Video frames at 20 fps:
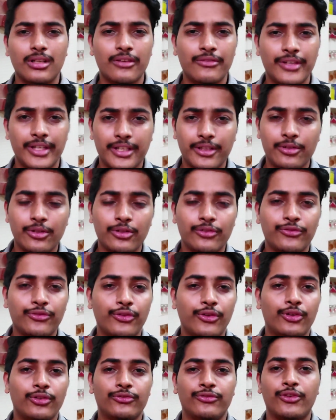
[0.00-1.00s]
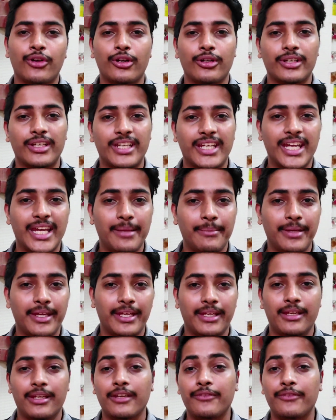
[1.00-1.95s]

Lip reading: a very good phone for gaming.